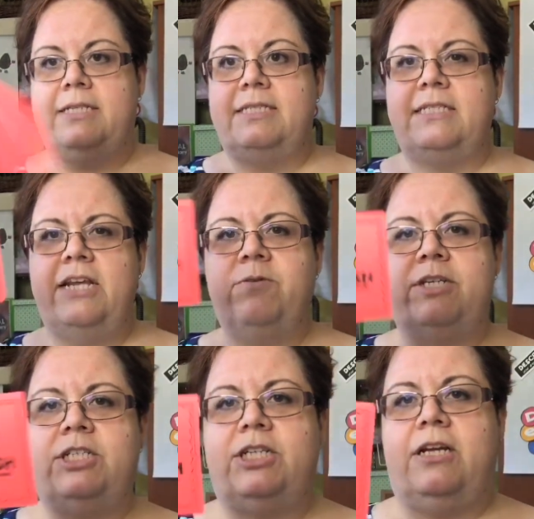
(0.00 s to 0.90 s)

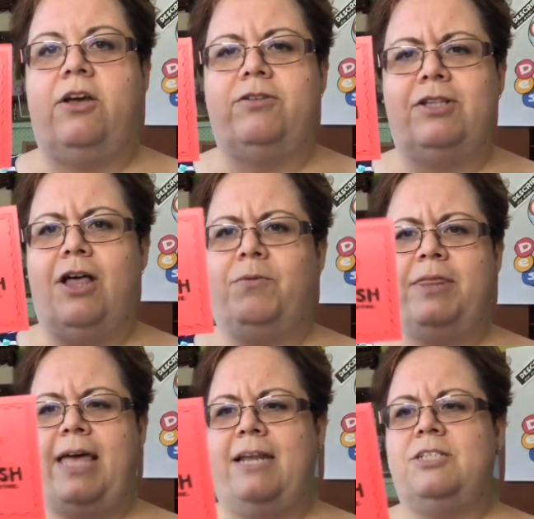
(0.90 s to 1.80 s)
Distinguish goes along
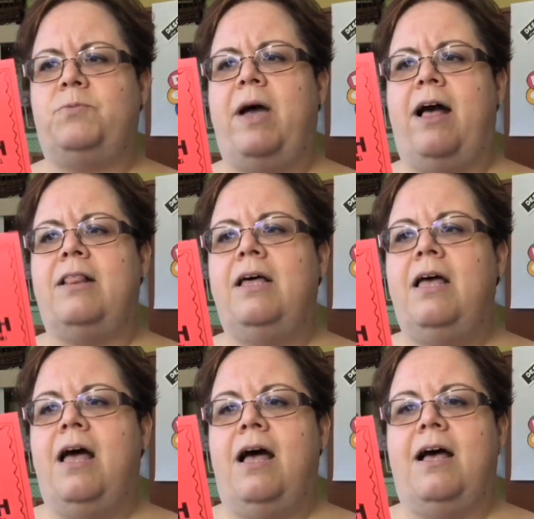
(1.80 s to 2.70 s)
with that as well.
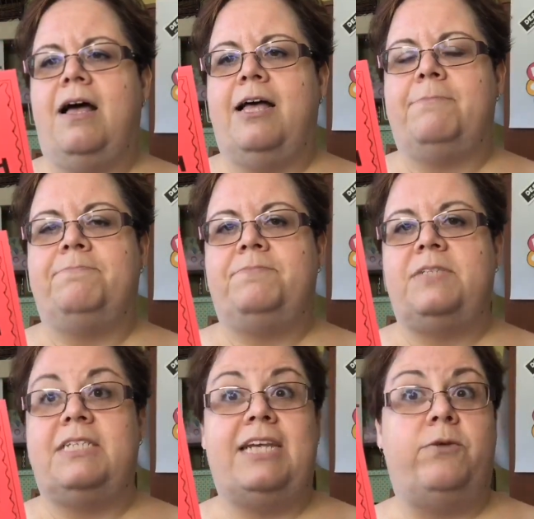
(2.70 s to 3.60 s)

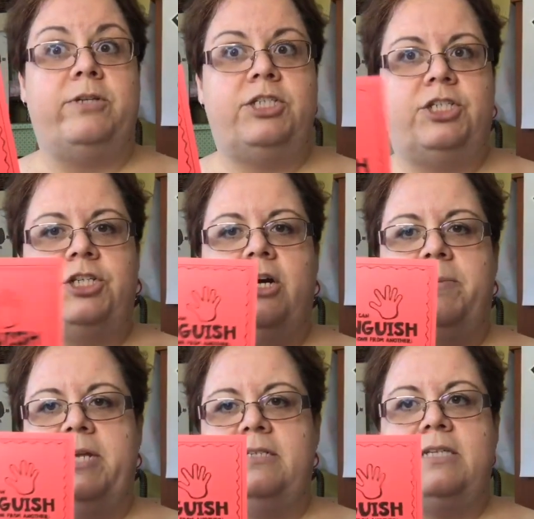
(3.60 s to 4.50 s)
Distinguish,
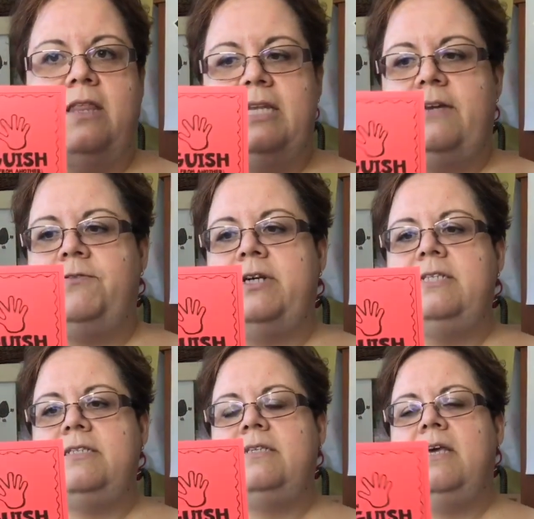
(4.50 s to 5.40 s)
determine, tell the
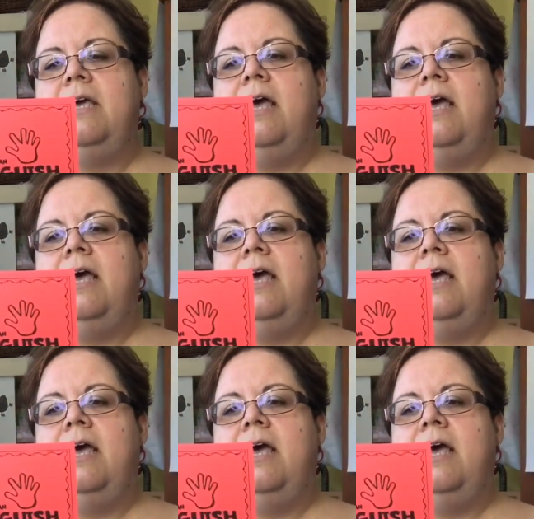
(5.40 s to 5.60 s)
difference.